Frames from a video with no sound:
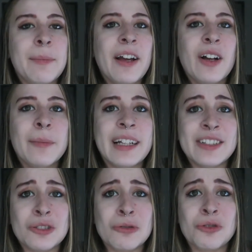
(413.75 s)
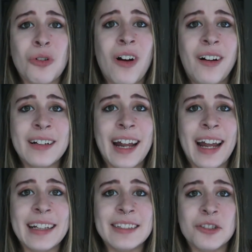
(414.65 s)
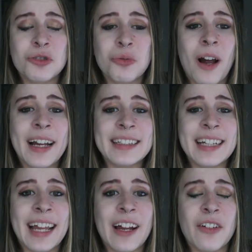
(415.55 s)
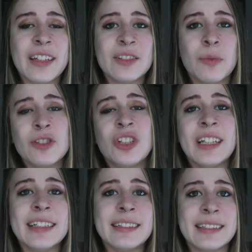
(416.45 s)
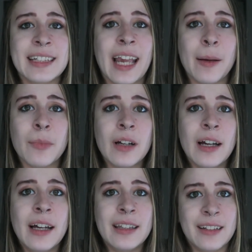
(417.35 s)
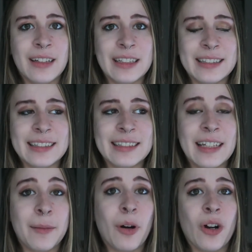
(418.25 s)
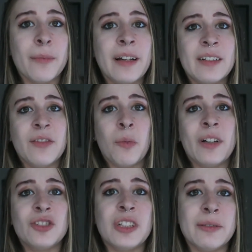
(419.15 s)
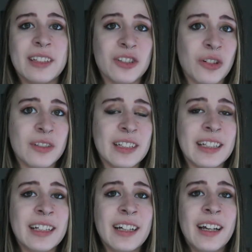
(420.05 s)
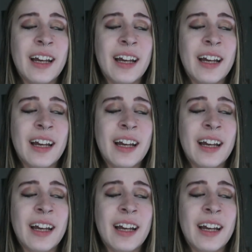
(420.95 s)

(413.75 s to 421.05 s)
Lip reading: Samara being so strong and trying to get out of this when she does escape Nicholas's apartment from when she was assaulted,